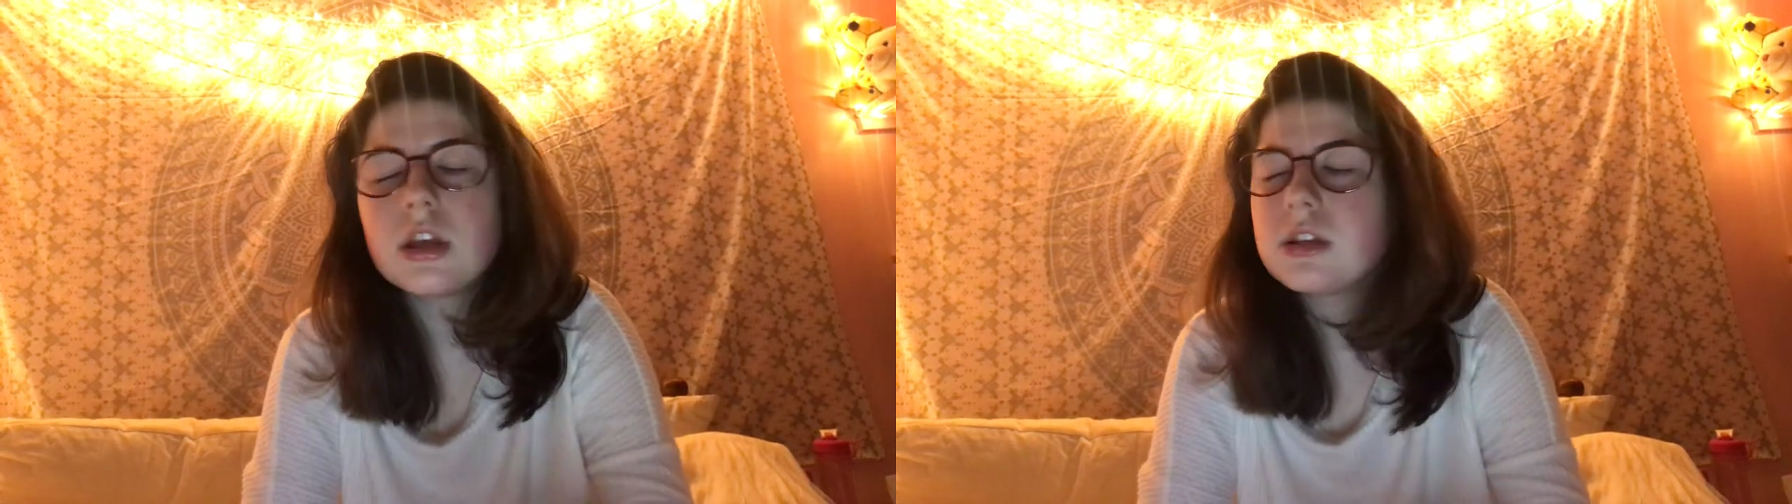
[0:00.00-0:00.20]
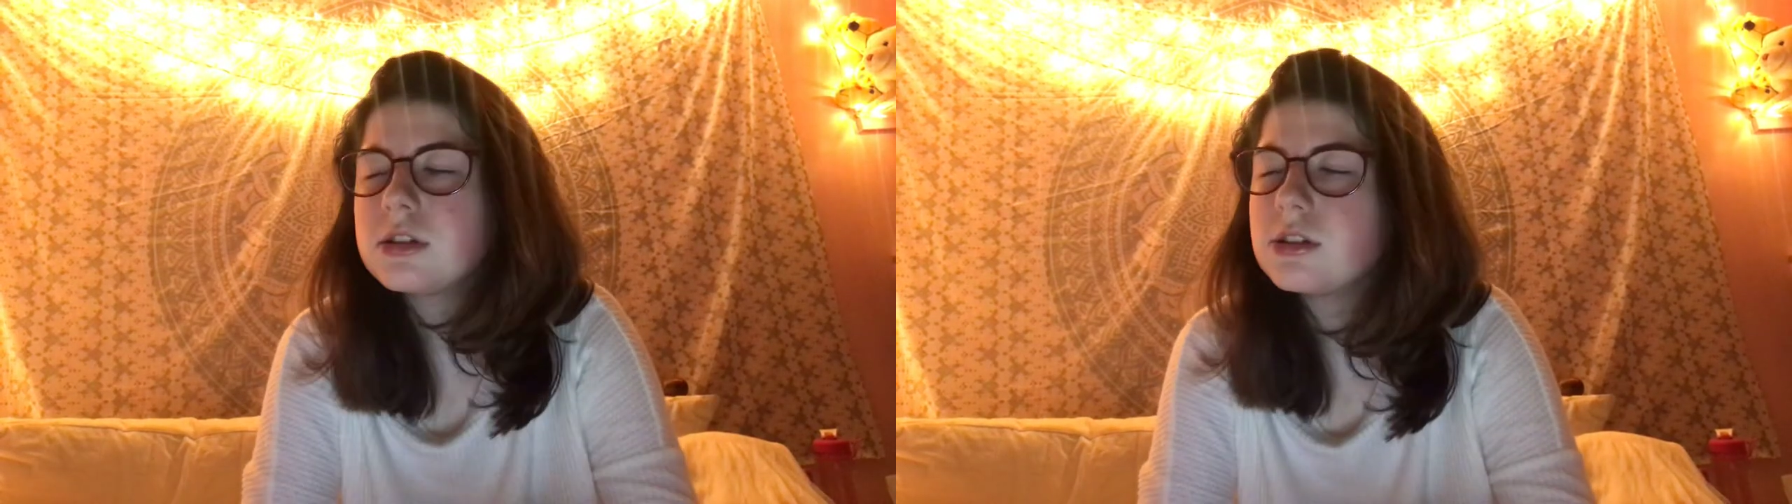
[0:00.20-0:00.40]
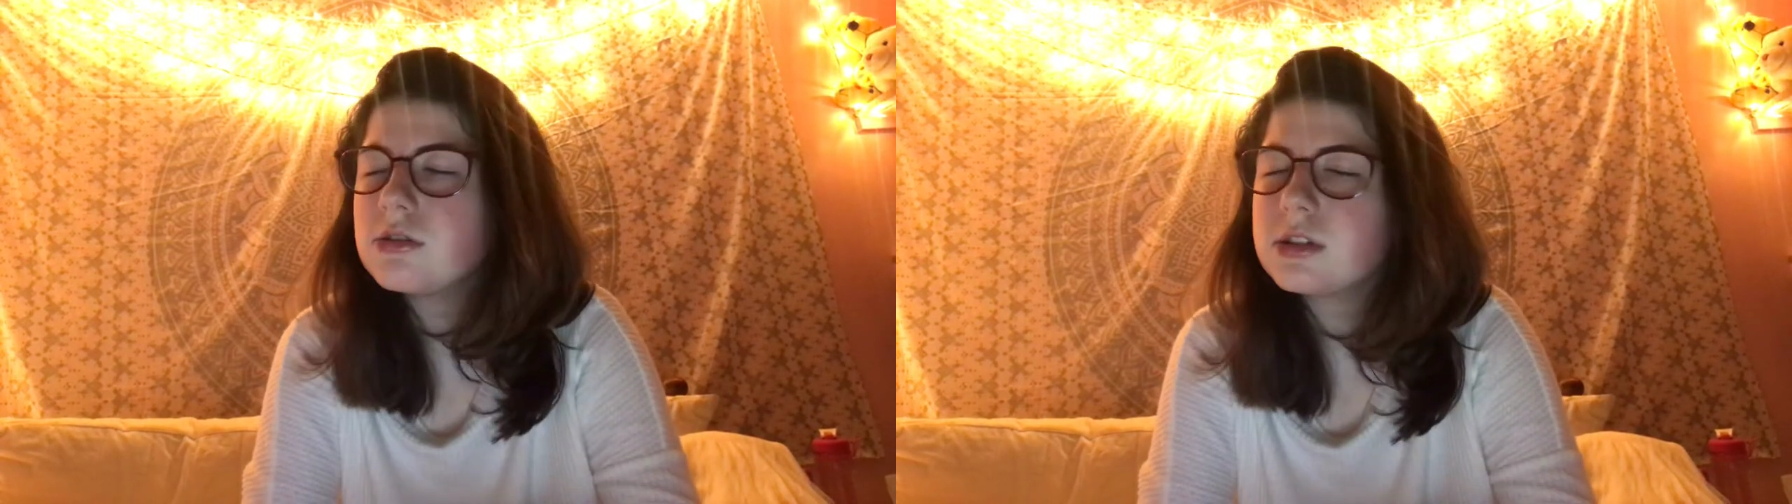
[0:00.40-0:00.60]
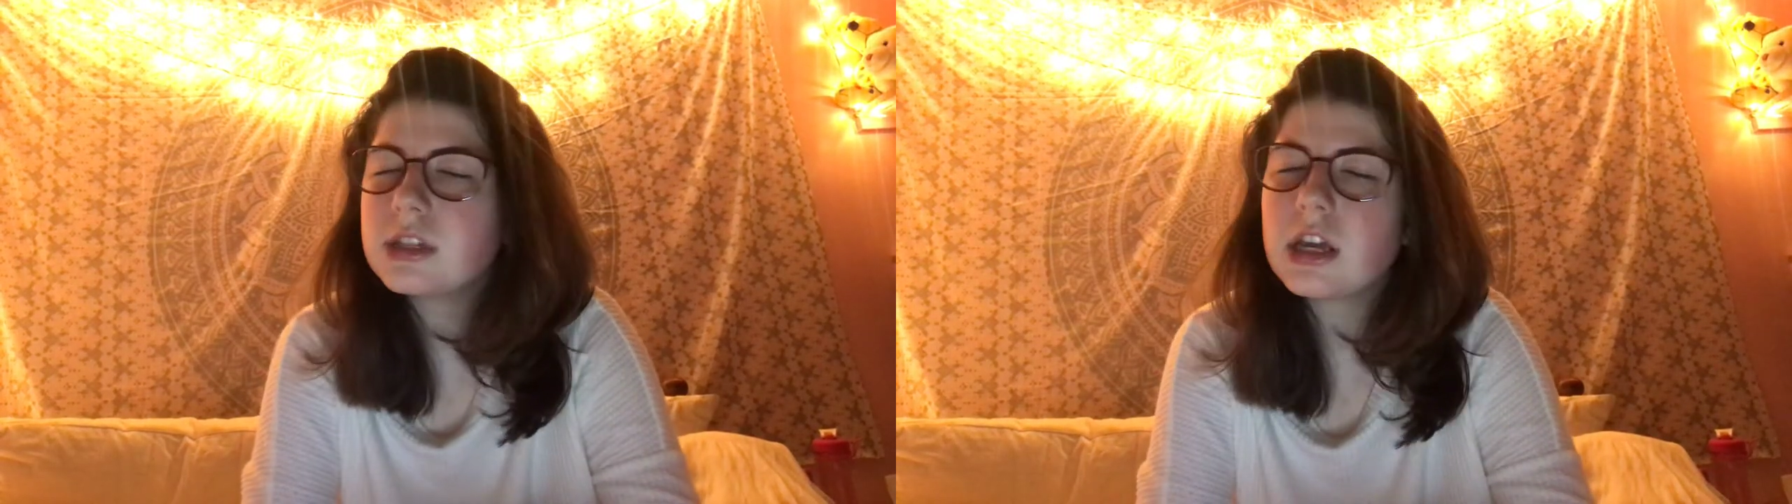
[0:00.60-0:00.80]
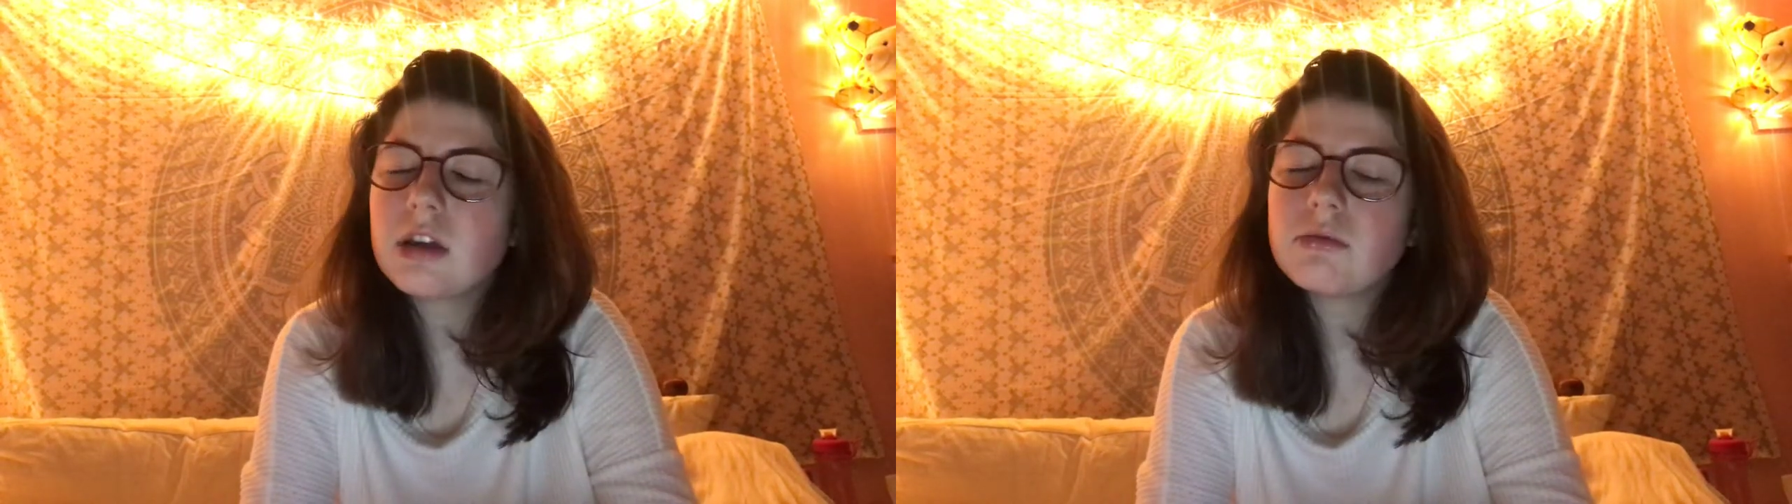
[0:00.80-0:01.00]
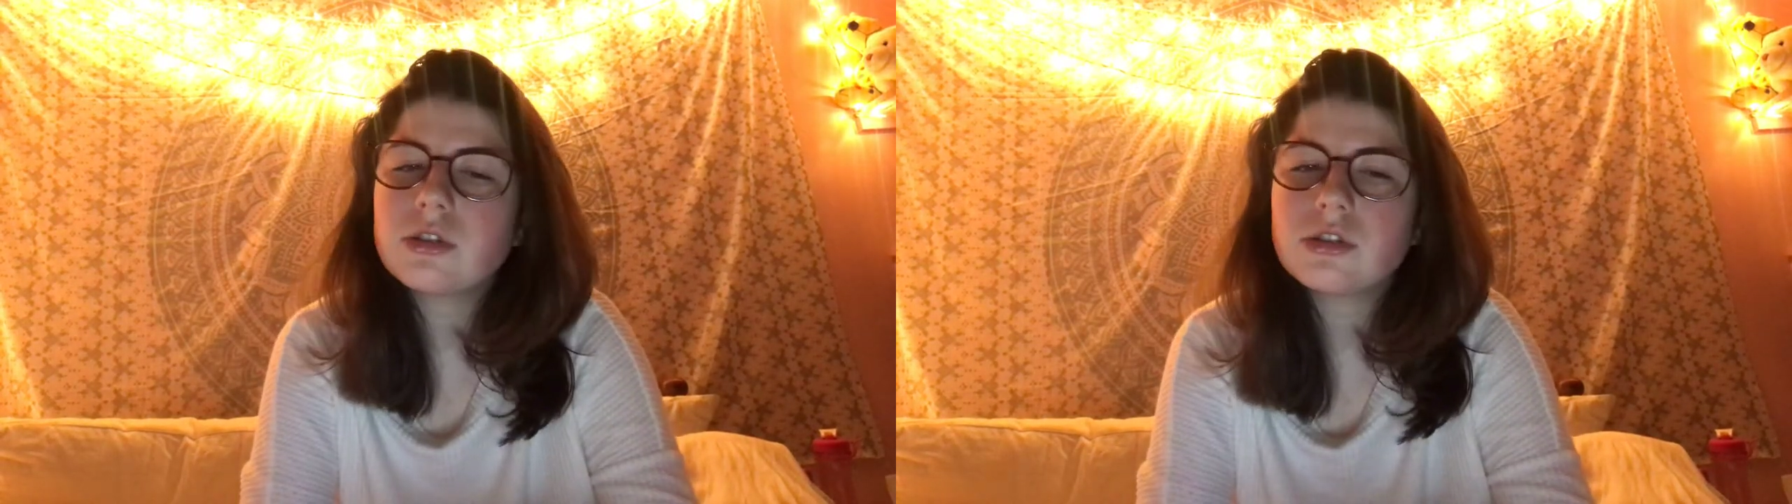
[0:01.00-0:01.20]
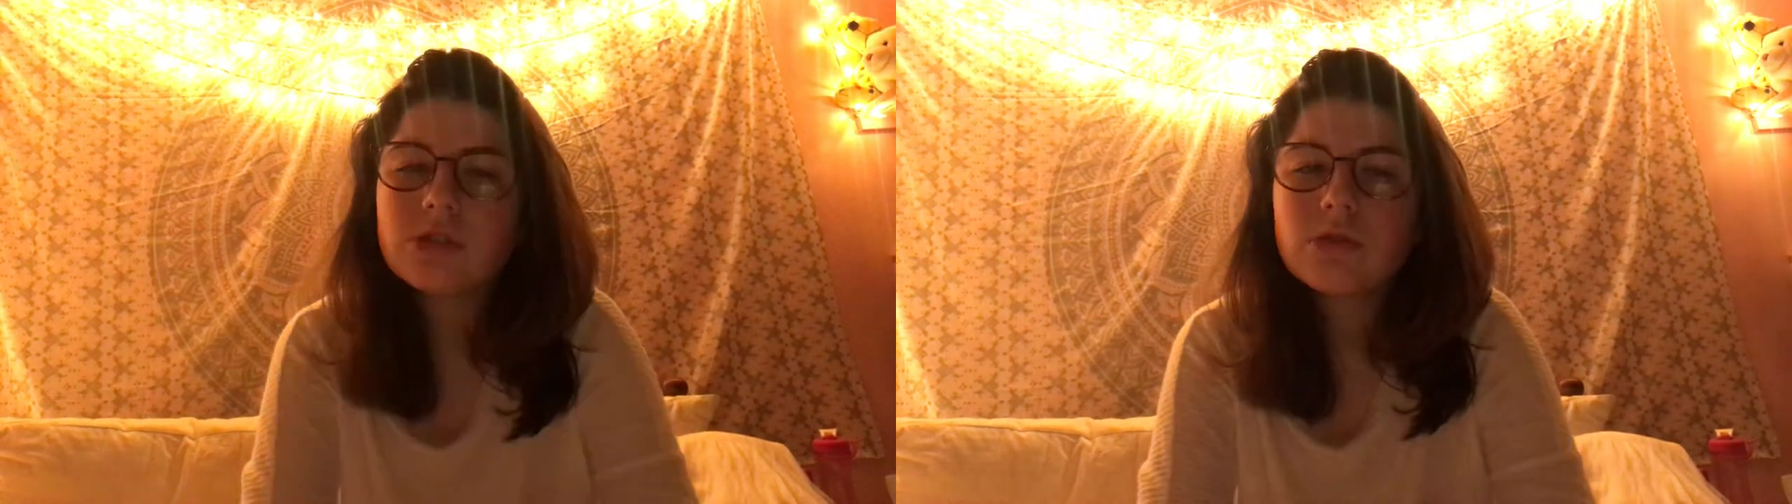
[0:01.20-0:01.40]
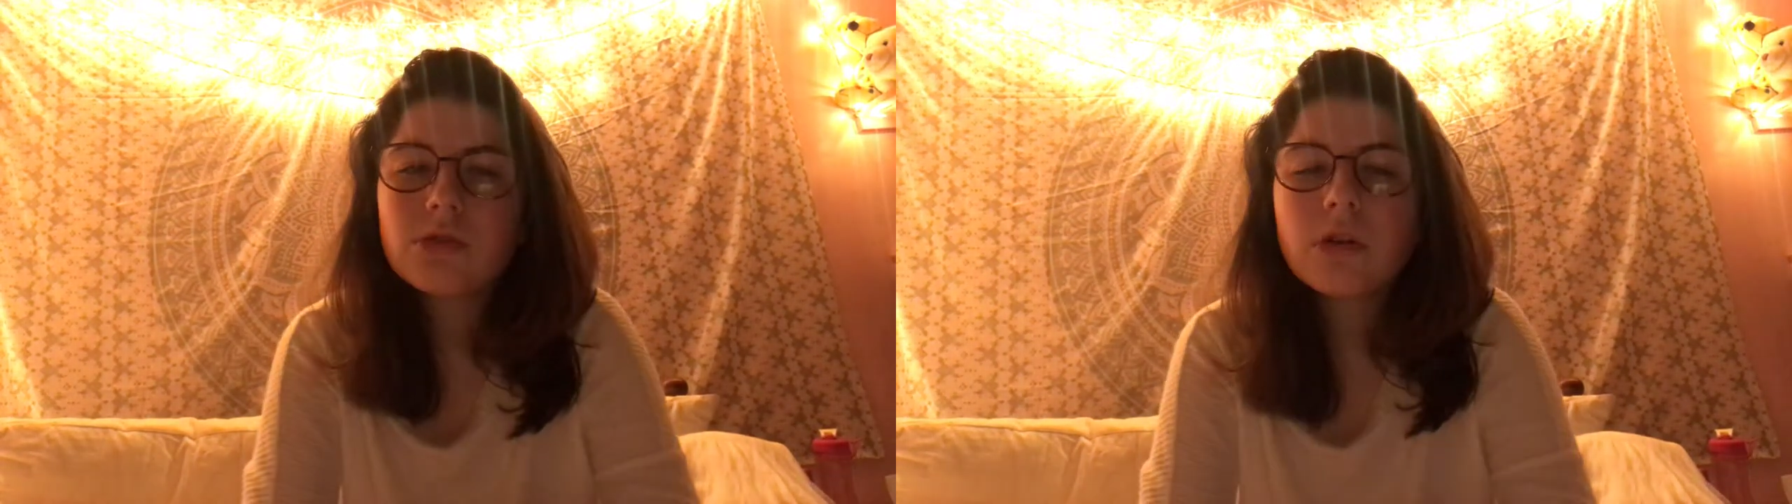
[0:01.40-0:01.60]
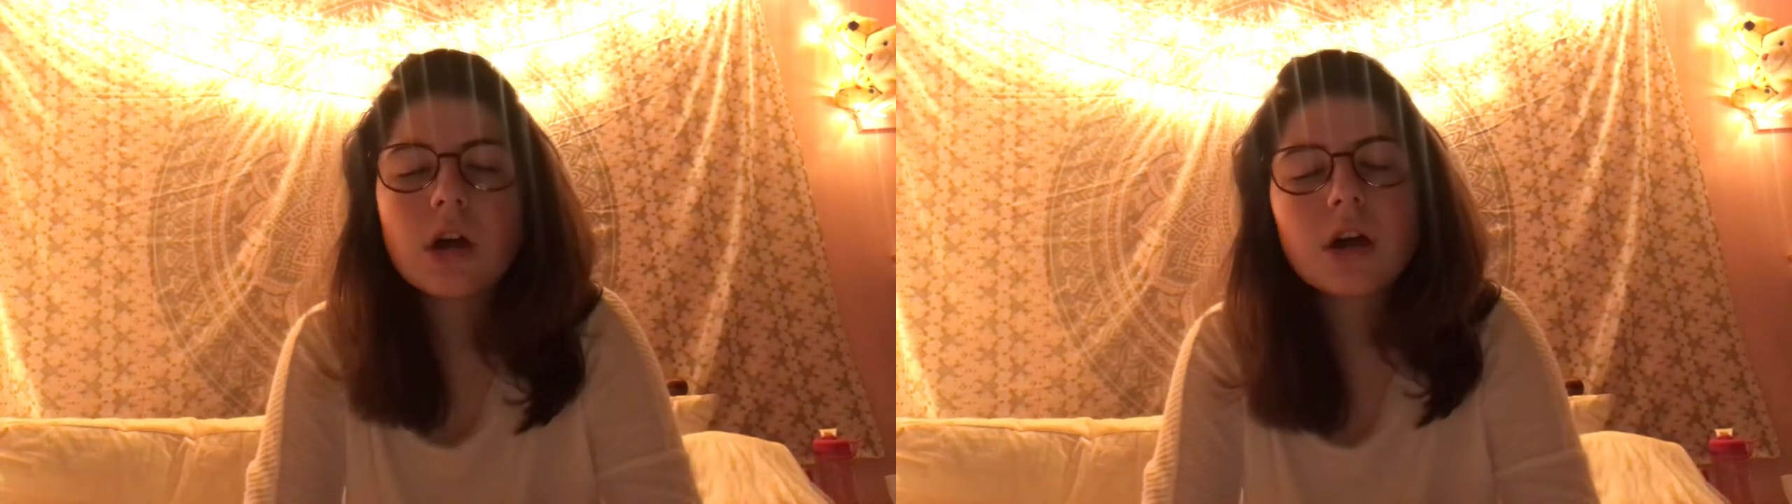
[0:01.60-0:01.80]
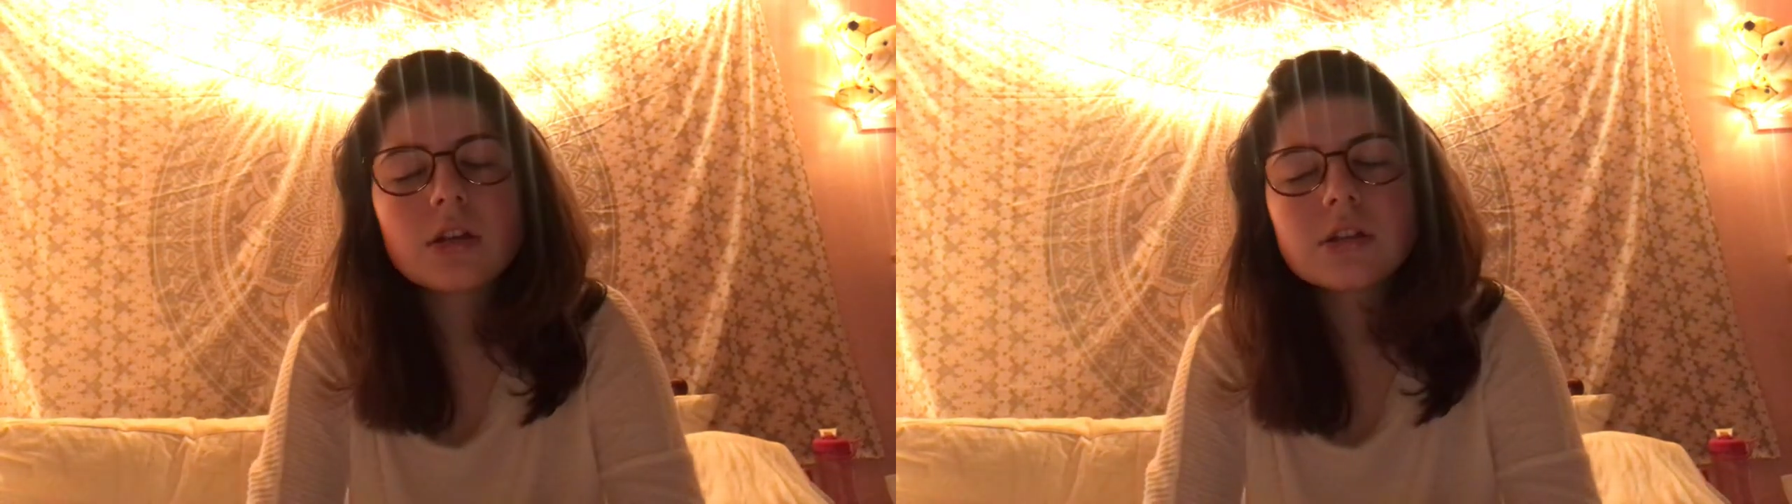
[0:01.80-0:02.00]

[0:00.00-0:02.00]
So say what you wanna,